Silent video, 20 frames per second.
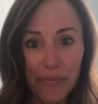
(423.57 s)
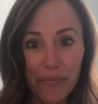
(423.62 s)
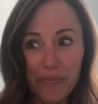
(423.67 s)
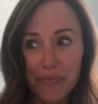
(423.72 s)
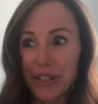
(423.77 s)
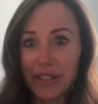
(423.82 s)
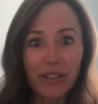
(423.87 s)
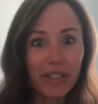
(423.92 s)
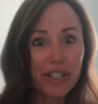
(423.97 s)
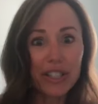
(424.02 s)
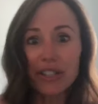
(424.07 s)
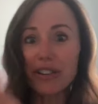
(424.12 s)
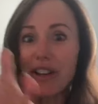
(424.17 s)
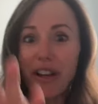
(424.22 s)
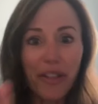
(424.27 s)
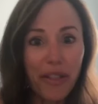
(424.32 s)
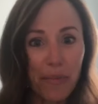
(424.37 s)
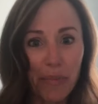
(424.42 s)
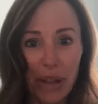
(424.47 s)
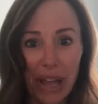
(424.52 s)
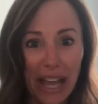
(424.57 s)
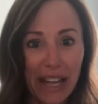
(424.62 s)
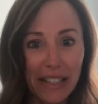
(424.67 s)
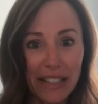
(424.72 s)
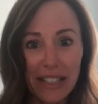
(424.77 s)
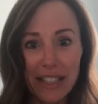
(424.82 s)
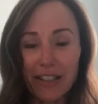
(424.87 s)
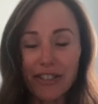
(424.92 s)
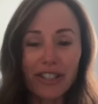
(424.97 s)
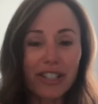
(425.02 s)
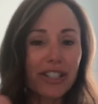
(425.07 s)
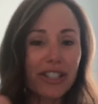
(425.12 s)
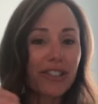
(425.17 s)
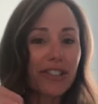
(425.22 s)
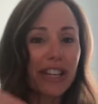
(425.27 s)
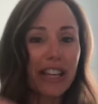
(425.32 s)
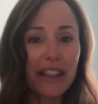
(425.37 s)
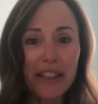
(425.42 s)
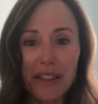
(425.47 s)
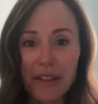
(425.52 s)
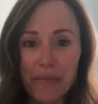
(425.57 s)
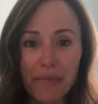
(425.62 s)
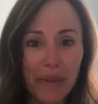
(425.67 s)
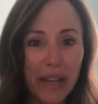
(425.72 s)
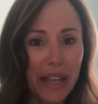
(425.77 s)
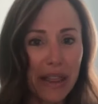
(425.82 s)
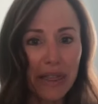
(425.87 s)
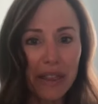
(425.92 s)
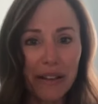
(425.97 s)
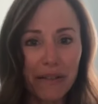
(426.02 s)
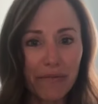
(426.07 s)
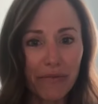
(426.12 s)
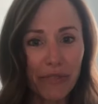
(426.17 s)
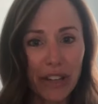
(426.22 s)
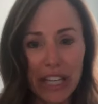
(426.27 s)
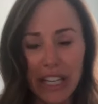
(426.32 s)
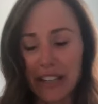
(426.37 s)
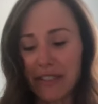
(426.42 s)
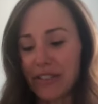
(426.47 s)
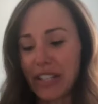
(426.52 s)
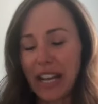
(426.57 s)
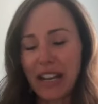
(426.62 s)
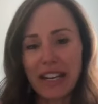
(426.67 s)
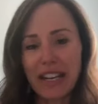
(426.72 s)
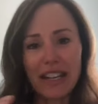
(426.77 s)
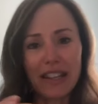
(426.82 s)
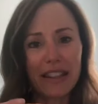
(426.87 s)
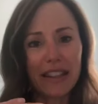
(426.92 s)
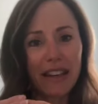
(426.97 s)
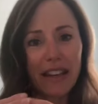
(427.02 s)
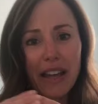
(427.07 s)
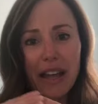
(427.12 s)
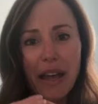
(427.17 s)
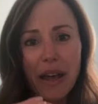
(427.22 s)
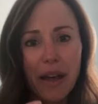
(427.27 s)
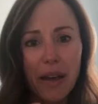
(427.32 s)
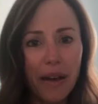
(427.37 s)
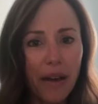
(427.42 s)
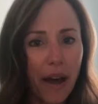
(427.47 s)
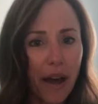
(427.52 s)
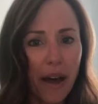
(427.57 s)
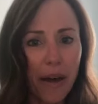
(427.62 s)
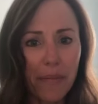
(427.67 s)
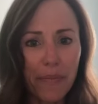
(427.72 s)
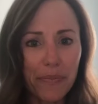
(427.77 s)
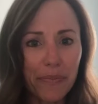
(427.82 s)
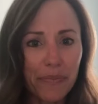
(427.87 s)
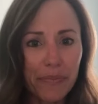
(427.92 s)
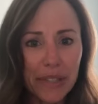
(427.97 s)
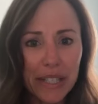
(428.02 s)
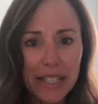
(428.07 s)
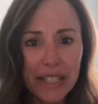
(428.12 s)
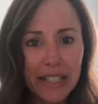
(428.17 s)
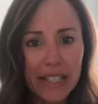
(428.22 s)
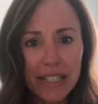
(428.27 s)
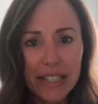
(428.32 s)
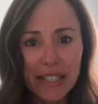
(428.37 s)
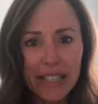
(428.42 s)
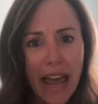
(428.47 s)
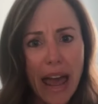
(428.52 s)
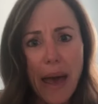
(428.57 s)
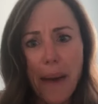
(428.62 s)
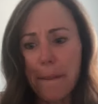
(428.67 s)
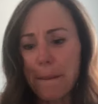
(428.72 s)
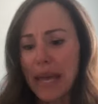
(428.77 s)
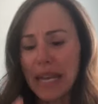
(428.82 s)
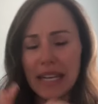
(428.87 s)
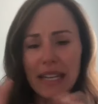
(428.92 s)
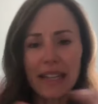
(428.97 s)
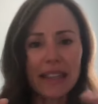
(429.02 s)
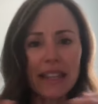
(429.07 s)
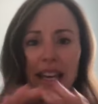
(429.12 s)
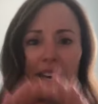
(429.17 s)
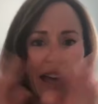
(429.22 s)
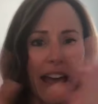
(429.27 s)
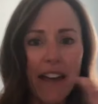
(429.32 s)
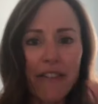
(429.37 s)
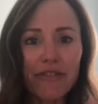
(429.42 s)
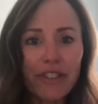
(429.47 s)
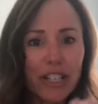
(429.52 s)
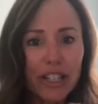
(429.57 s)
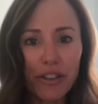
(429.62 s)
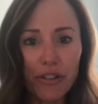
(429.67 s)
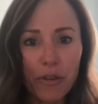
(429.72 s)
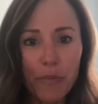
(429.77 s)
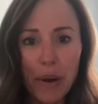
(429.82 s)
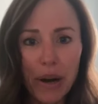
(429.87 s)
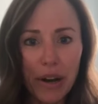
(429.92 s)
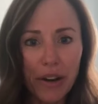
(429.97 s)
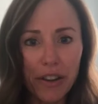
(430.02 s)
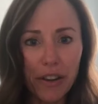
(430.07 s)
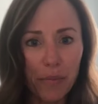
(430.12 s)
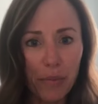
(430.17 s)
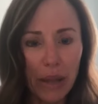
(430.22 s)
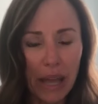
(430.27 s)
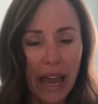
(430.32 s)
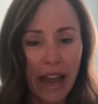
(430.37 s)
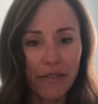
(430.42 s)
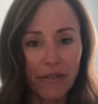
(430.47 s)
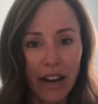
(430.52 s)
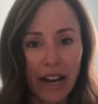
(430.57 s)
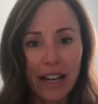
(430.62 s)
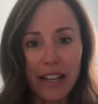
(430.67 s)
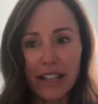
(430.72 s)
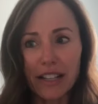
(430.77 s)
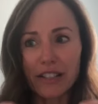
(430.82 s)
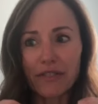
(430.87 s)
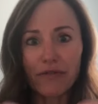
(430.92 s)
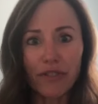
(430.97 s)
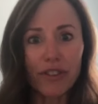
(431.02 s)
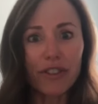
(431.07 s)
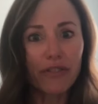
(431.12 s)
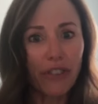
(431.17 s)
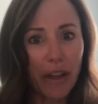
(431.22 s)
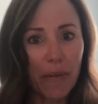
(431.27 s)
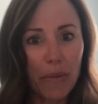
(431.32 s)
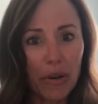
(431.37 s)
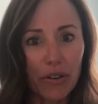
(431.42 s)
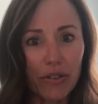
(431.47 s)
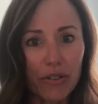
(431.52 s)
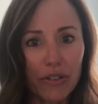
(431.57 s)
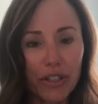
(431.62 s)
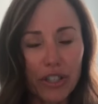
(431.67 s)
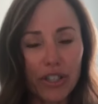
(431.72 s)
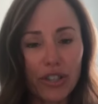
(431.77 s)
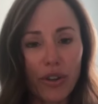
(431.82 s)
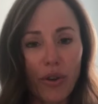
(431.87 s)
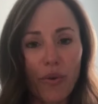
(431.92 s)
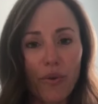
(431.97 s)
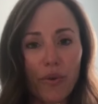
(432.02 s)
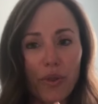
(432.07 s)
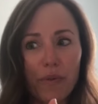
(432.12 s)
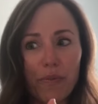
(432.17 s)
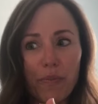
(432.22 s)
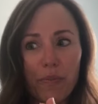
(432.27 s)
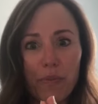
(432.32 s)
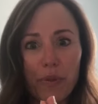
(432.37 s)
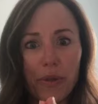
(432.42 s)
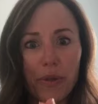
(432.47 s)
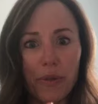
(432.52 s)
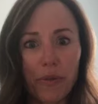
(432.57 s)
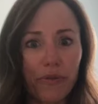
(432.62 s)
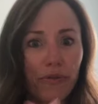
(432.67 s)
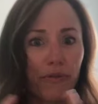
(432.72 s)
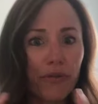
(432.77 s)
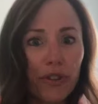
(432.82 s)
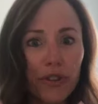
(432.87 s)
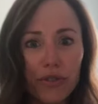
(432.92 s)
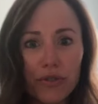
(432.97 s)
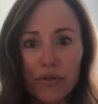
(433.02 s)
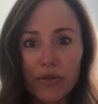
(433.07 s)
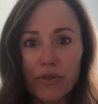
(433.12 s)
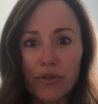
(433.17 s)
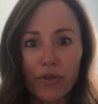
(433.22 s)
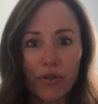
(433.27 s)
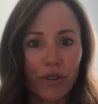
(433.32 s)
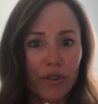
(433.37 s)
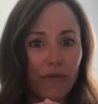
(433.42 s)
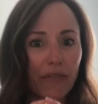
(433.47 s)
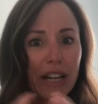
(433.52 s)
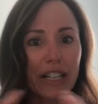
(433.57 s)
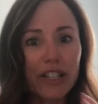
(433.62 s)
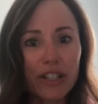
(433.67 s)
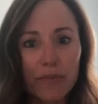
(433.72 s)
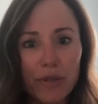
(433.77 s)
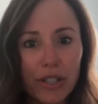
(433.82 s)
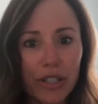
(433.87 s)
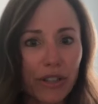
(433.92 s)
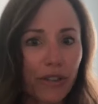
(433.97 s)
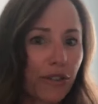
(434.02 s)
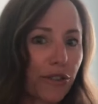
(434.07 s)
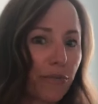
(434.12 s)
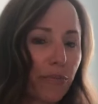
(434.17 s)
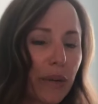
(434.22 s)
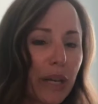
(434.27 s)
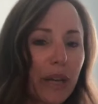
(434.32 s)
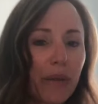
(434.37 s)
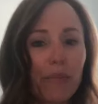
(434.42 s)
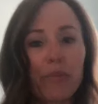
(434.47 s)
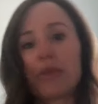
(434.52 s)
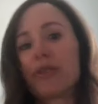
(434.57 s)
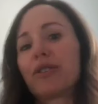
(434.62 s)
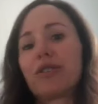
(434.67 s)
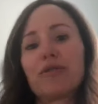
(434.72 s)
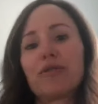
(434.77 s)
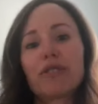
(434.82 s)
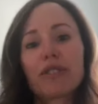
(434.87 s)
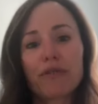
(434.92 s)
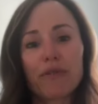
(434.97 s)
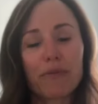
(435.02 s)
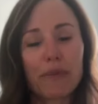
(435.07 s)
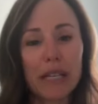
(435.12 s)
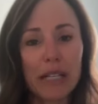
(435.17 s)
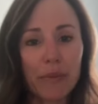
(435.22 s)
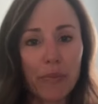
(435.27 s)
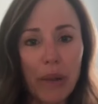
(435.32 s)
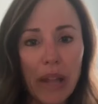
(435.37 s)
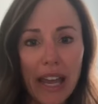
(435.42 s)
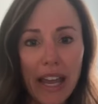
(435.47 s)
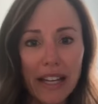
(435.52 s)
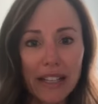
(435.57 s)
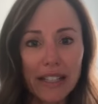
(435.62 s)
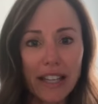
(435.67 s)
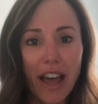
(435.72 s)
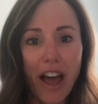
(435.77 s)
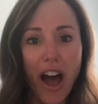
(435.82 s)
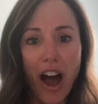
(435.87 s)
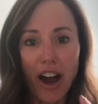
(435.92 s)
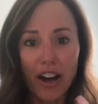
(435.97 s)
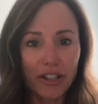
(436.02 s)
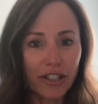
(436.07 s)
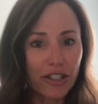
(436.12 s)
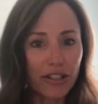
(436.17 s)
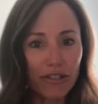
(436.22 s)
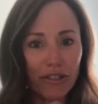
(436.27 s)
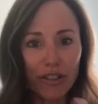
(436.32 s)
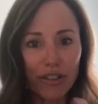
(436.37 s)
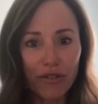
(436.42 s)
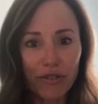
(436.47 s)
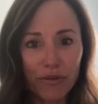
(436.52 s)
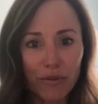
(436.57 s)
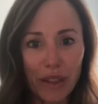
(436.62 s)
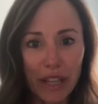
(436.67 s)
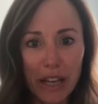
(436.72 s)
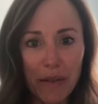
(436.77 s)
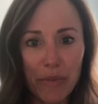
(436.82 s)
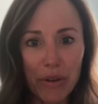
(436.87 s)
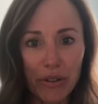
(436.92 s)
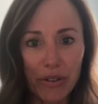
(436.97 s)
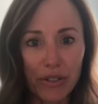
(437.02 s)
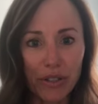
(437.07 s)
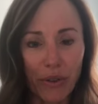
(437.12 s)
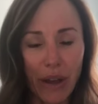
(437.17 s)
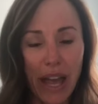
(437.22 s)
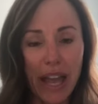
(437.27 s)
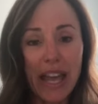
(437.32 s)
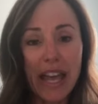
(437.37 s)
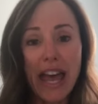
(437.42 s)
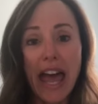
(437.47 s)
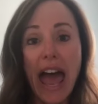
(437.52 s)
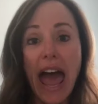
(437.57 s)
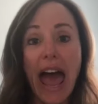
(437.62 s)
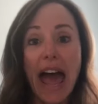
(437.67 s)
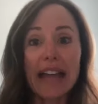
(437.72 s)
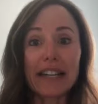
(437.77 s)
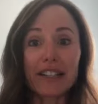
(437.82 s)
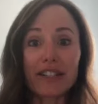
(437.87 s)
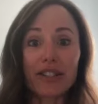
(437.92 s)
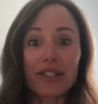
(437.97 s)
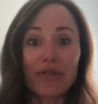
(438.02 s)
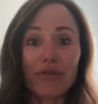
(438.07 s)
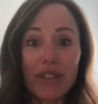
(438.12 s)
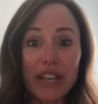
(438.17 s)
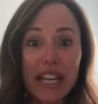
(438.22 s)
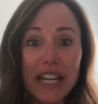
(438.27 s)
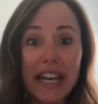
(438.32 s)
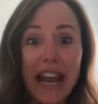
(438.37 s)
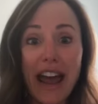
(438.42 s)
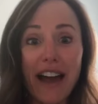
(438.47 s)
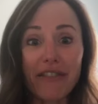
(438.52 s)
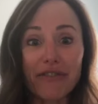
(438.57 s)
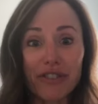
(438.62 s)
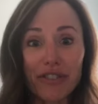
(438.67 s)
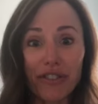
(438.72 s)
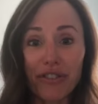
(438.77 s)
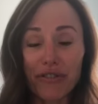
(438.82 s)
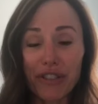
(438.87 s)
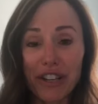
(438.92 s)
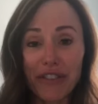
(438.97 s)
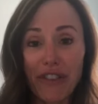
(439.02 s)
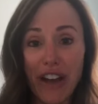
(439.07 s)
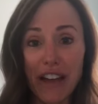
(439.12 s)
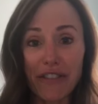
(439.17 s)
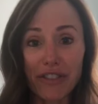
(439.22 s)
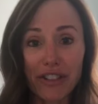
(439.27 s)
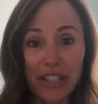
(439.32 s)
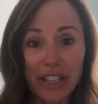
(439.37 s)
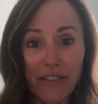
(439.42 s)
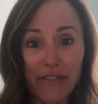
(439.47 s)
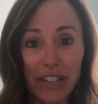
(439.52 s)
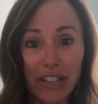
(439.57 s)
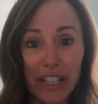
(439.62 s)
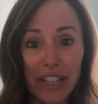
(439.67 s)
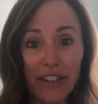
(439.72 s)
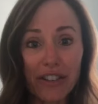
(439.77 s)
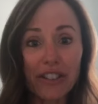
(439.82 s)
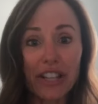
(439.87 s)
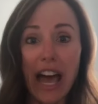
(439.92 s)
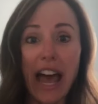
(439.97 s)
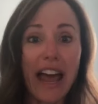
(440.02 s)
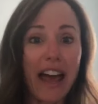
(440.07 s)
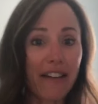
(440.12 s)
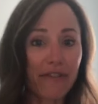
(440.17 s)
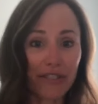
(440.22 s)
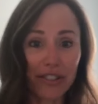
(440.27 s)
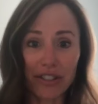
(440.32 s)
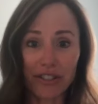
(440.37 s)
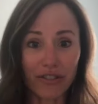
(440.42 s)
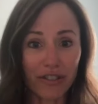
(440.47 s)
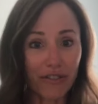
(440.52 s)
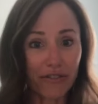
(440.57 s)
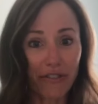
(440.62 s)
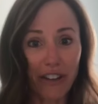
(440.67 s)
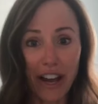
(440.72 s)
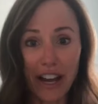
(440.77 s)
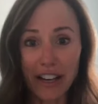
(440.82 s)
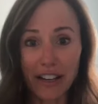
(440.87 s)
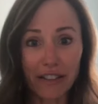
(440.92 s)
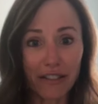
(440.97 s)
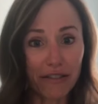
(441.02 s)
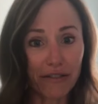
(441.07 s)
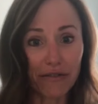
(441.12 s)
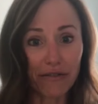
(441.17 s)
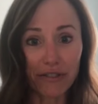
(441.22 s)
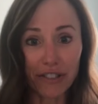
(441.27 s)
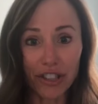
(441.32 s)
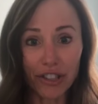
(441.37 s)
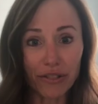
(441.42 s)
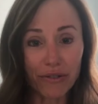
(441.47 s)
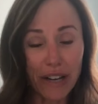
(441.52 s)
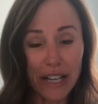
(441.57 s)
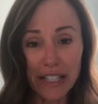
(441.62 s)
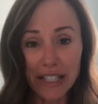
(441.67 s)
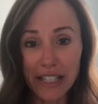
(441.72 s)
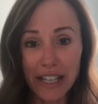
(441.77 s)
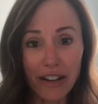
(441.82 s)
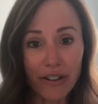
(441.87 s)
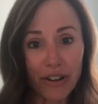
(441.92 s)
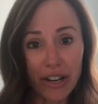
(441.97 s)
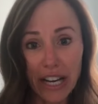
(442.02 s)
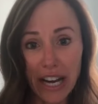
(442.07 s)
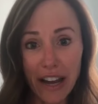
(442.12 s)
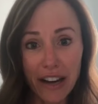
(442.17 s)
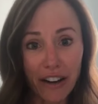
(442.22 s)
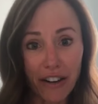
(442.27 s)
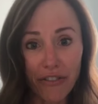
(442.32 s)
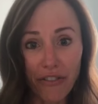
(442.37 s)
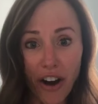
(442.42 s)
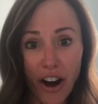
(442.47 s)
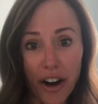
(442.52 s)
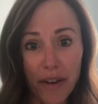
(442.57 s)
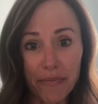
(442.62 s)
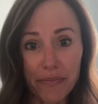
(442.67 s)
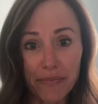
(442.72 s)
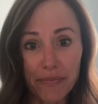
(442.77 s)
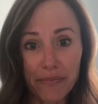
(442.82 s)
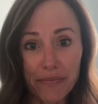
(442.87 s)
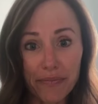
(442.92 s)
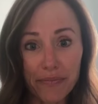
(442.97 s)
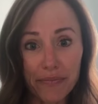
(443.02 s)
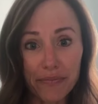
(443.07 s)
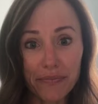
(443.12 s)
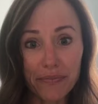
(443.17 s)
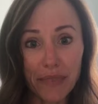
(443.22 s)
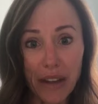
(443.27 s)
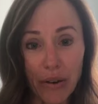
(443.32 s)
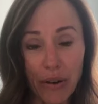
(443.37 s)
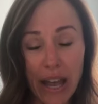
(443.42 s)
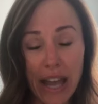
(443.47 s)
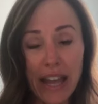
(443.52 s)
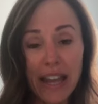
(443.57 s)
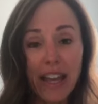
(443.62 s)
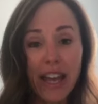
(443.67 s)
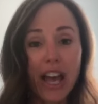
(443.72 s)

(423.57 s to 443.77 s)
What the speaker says: They're still on the plants. They're still in the leaves and in the stem and in every single part of the plant, right, is full of chemicals. So the fruit or vegetables that are being produced from these plants are still loaded with chemicals, okay? And so then after 3, 5, or 7 years, I have a certified USDA organic farm, okay?